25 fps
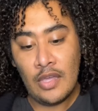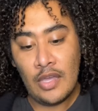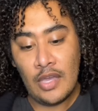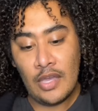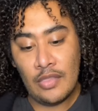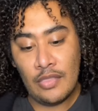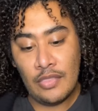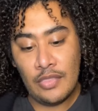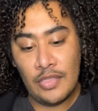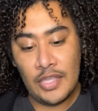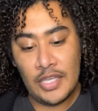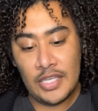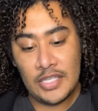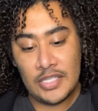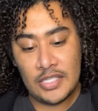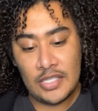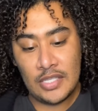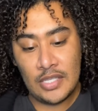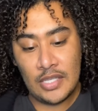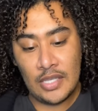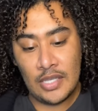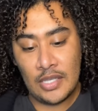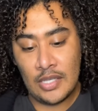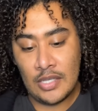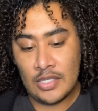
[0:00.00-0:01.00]
And
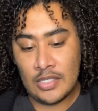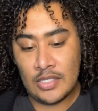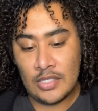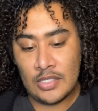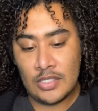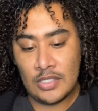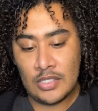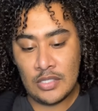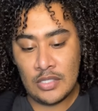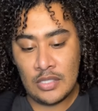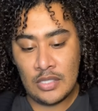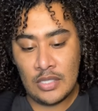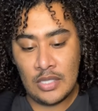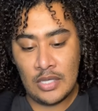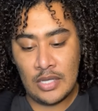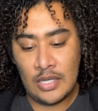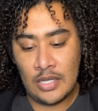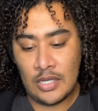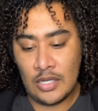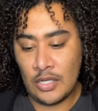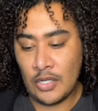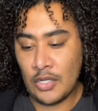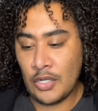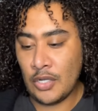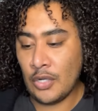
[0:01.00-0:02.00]
this is
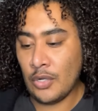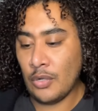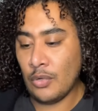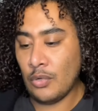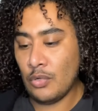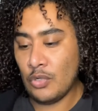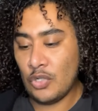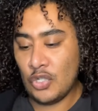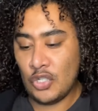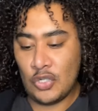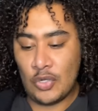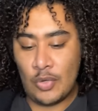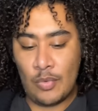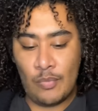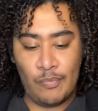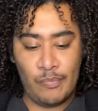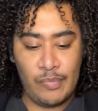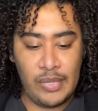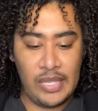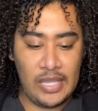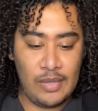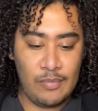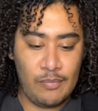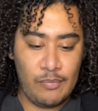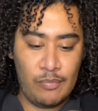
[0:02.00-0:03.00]
the Coach
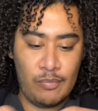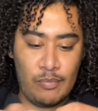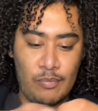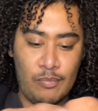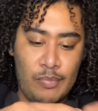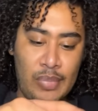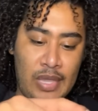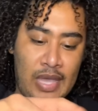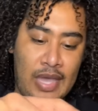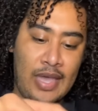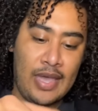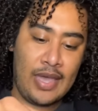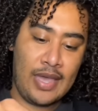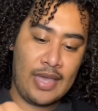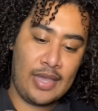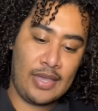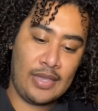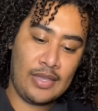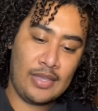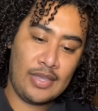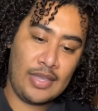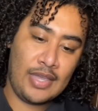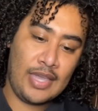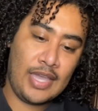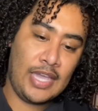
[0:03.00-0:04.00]
Beat
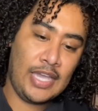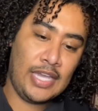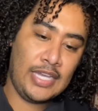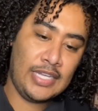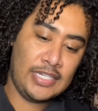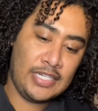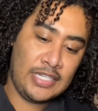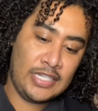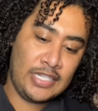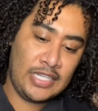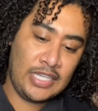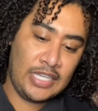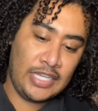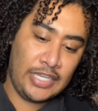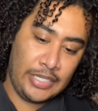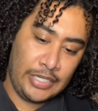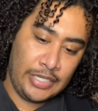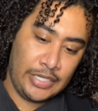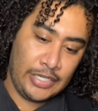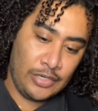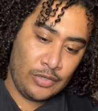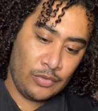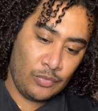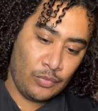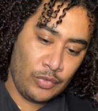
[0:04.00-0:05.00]
Bag
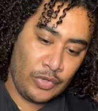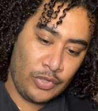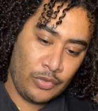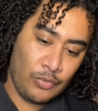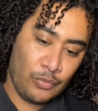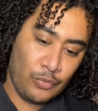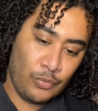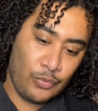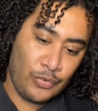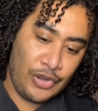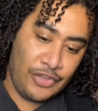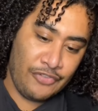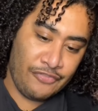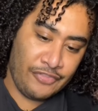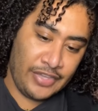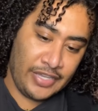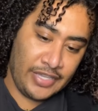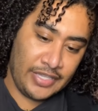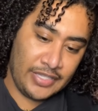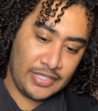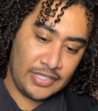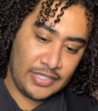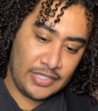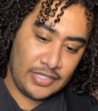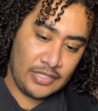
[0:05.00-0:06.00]
18 with
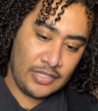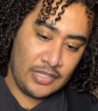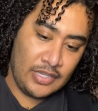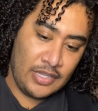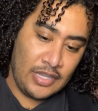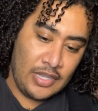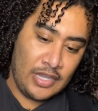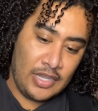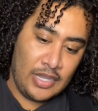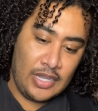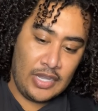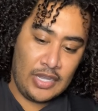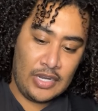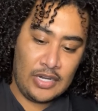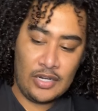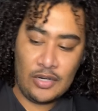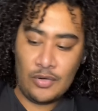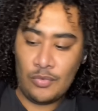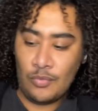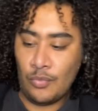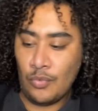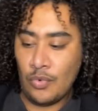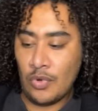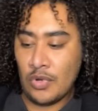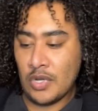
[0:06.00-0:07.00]
rivets. And
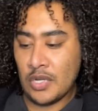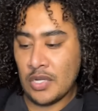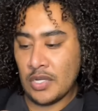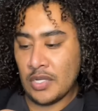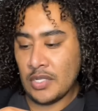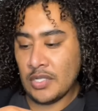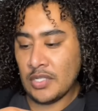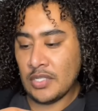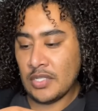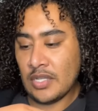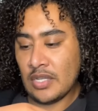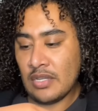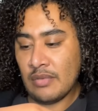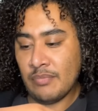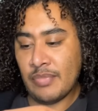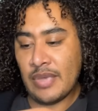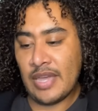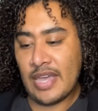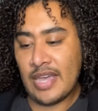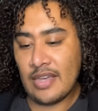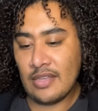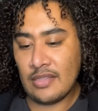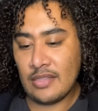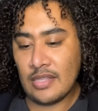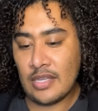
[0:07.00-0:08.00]
it was a
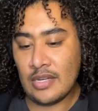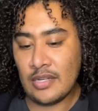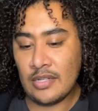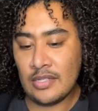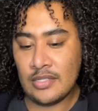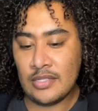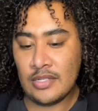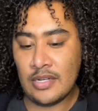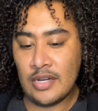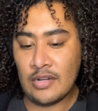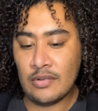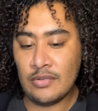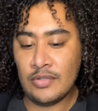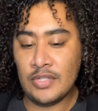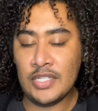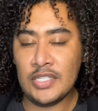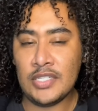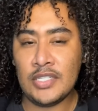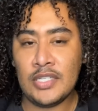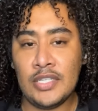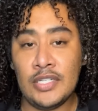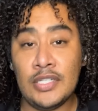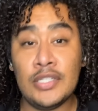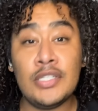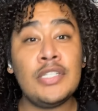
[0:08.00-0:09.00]
bag that is now
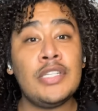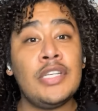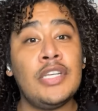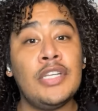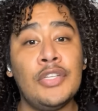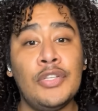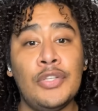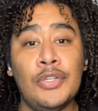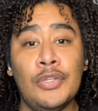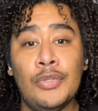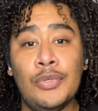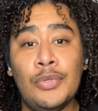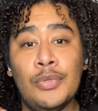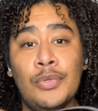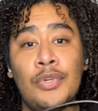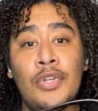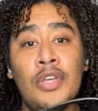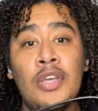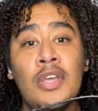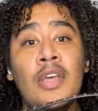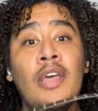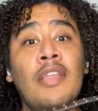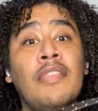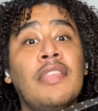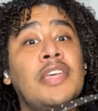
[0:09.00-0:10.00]
discontinued.
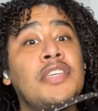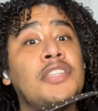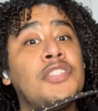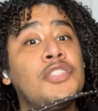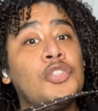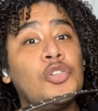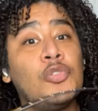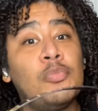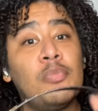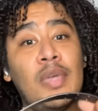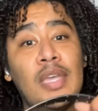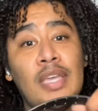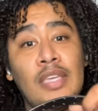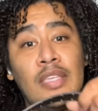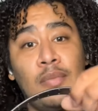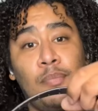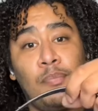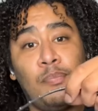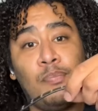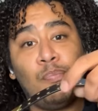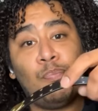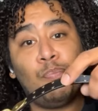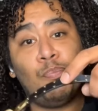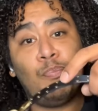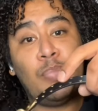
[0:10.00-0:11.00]
They still make
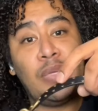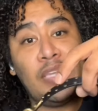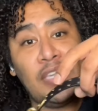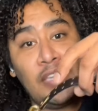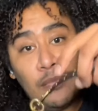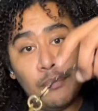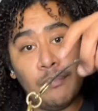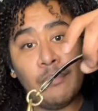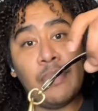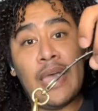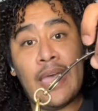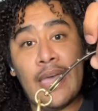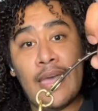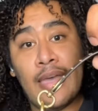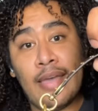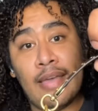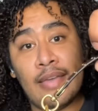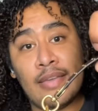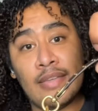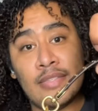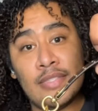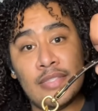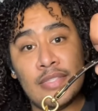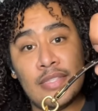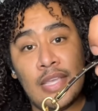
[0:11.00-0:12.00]
Beat
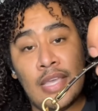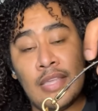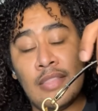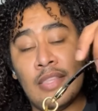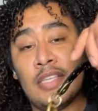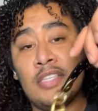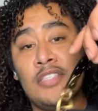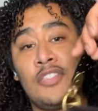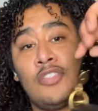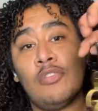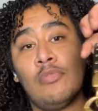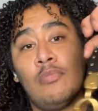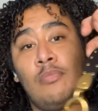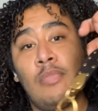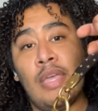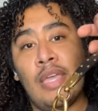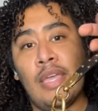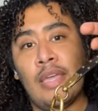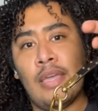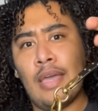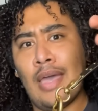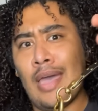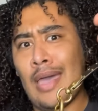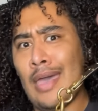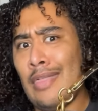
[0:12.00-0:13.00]
bags, and they still
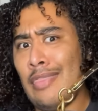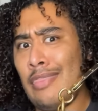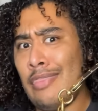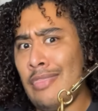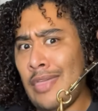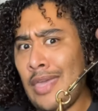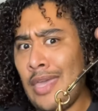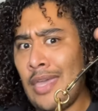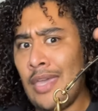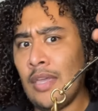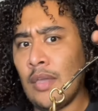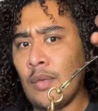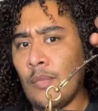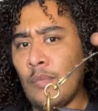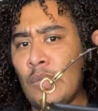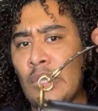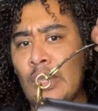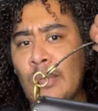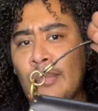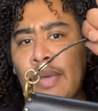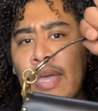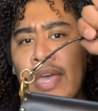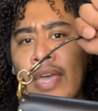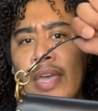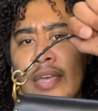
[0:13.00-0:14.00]
make, I think,
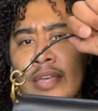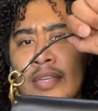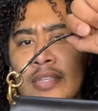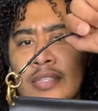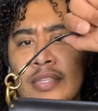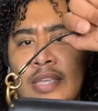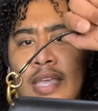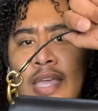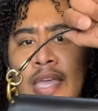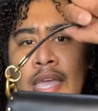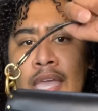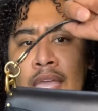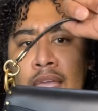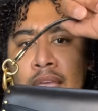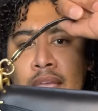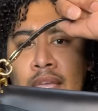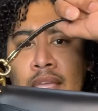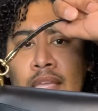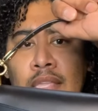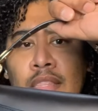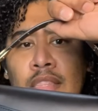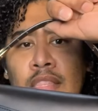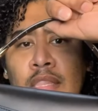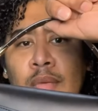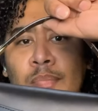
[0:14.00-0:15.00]
Beat bag,
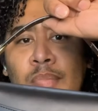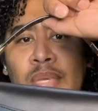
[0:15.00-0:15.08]
the